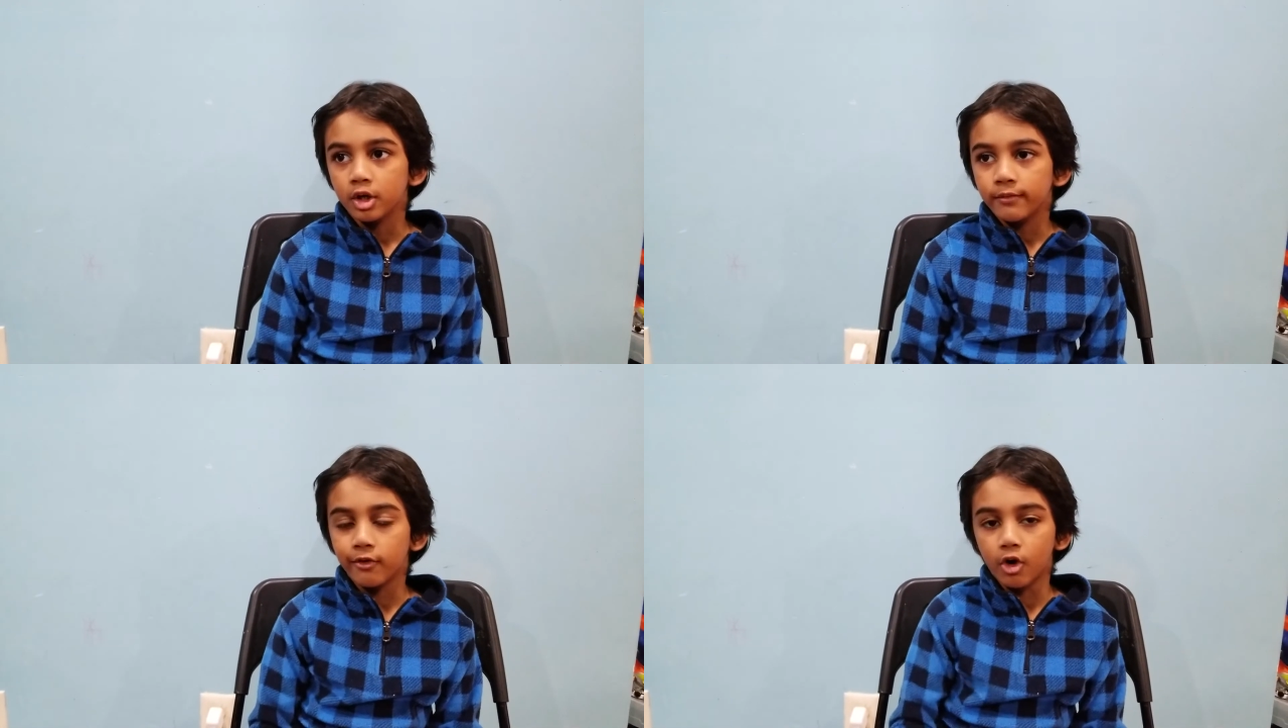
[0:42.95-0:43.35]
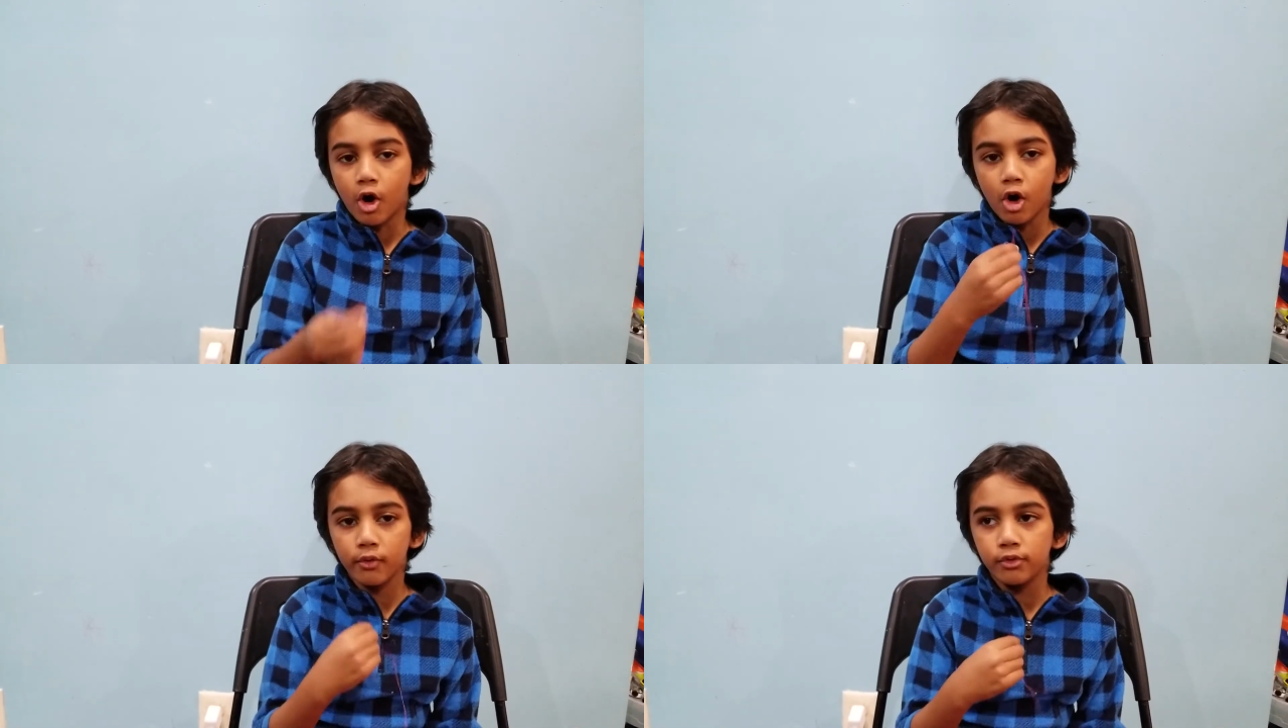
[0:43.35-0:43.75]
for
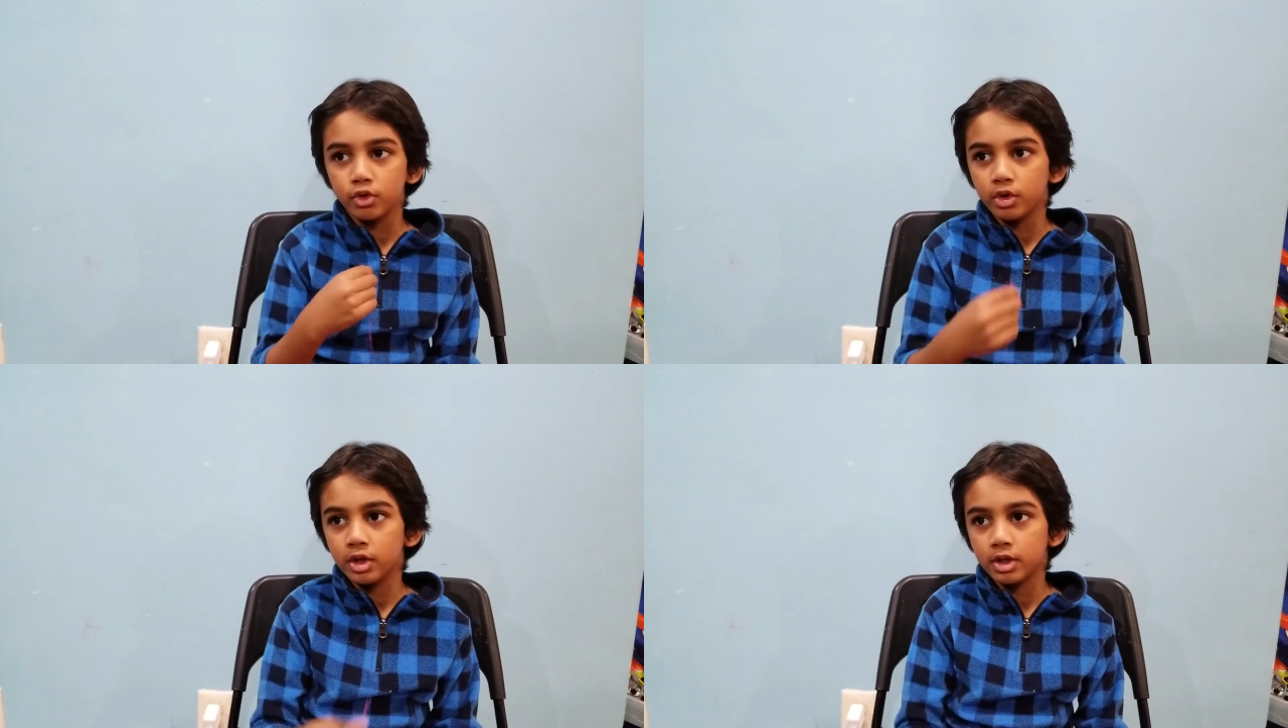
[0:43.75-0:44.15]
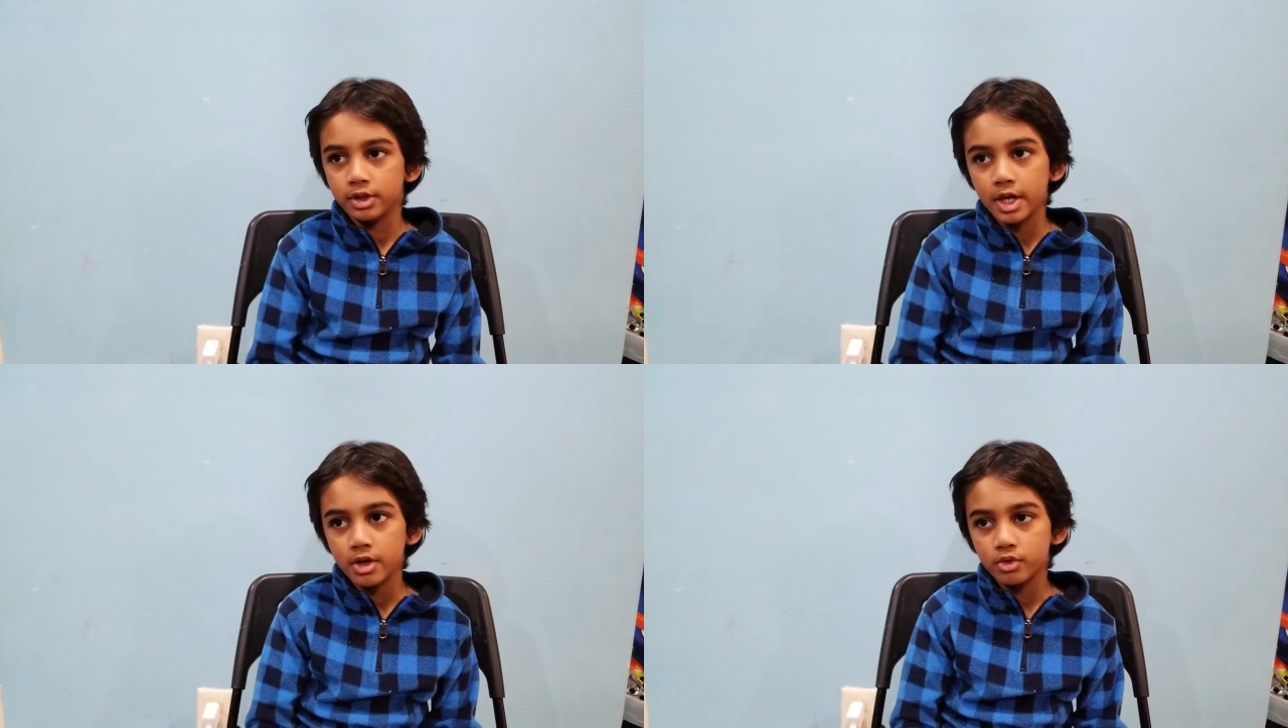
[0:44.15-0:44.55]
our food and
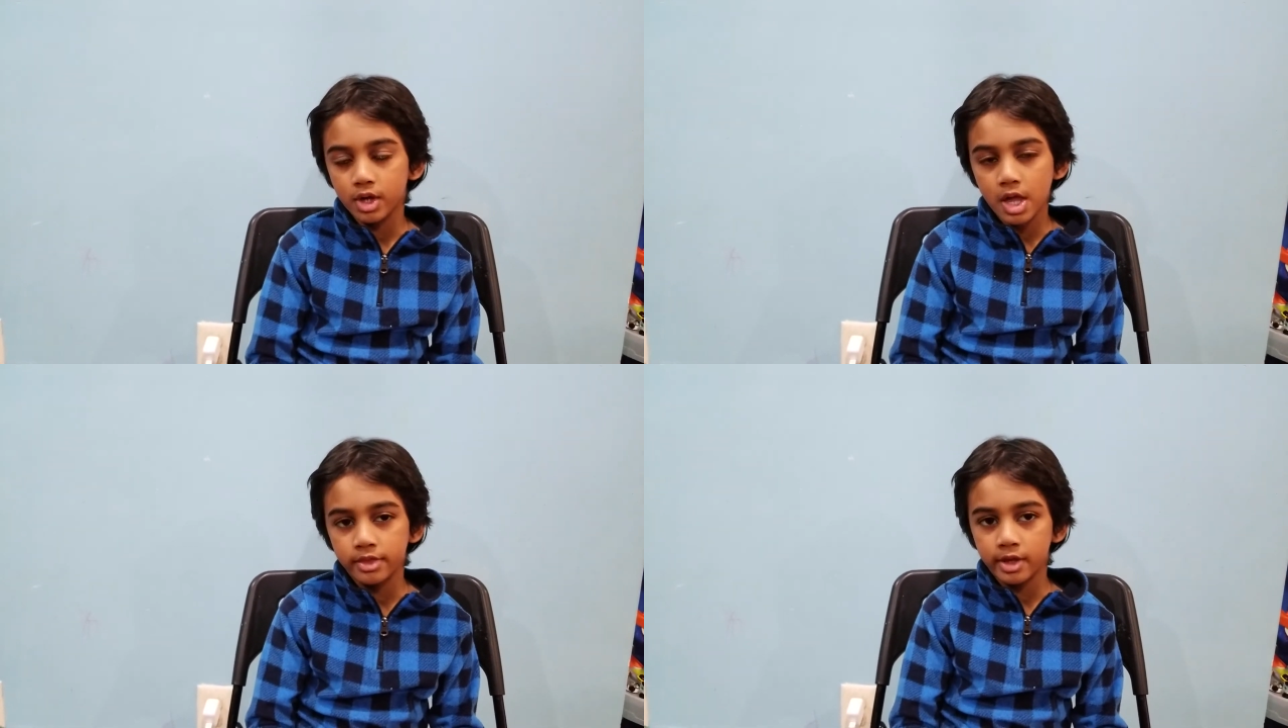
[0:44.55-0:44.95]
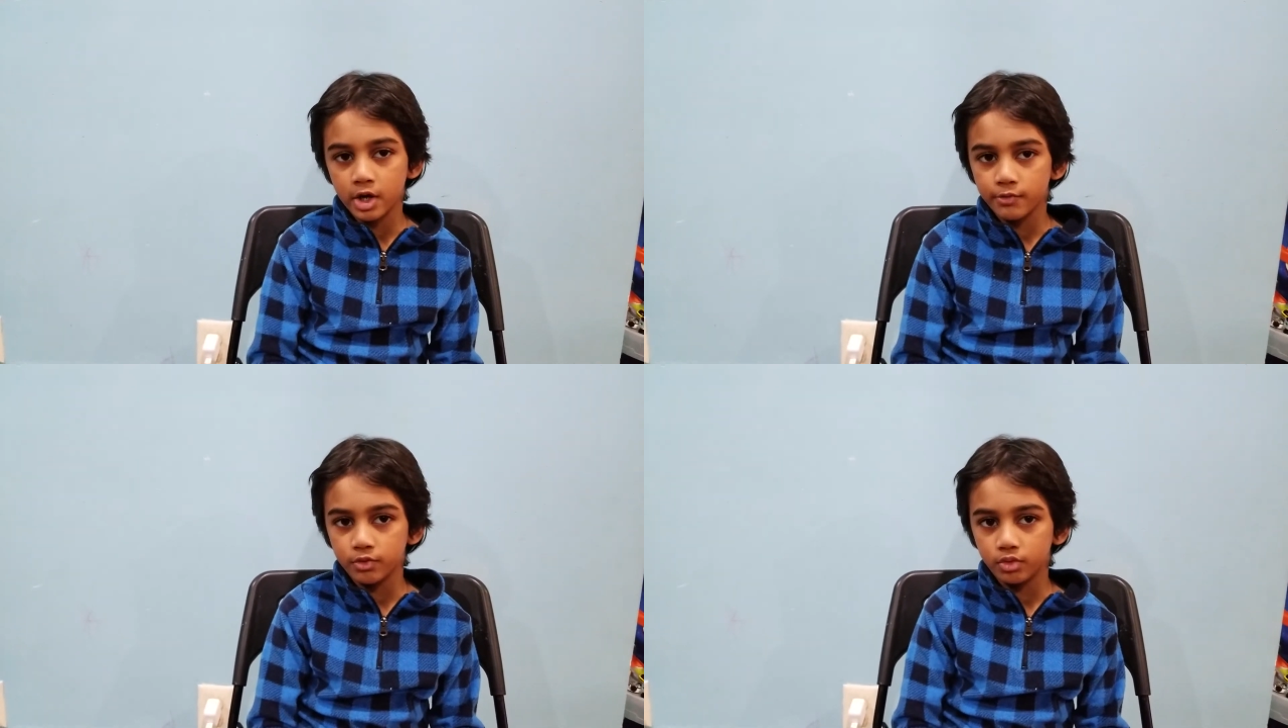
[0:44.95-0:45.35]
they don't get
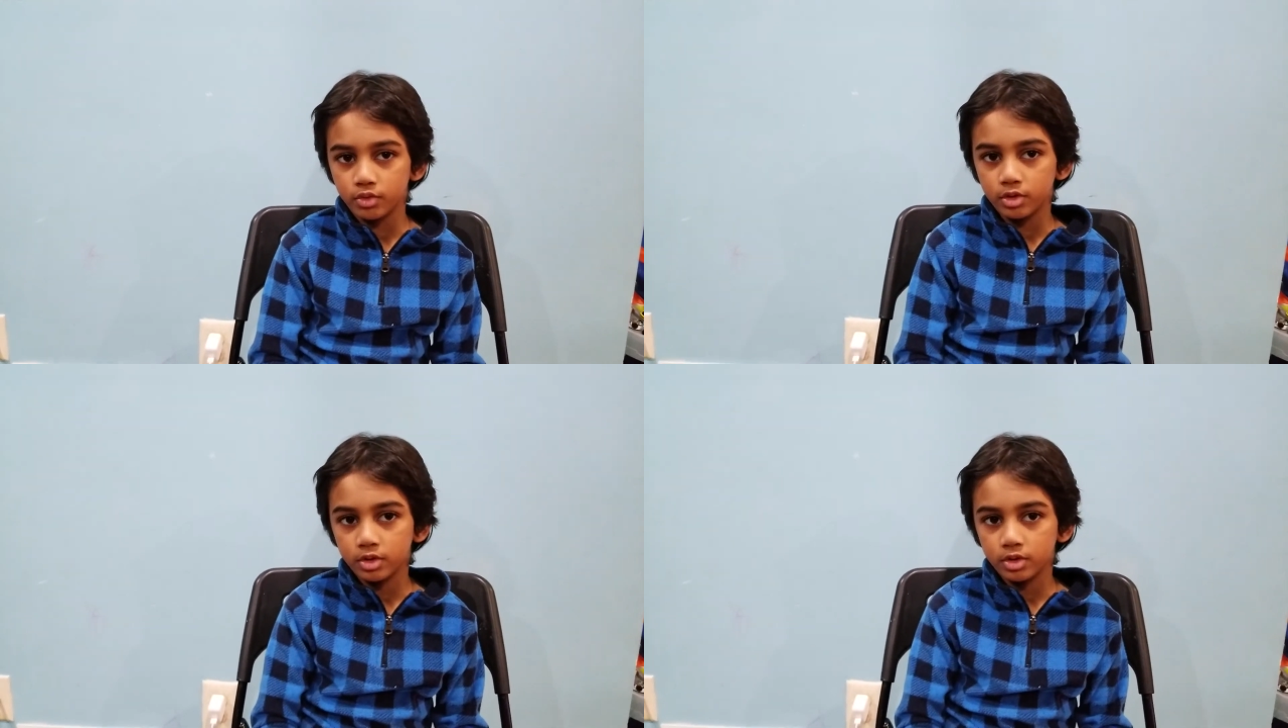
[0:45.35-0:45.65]
their food.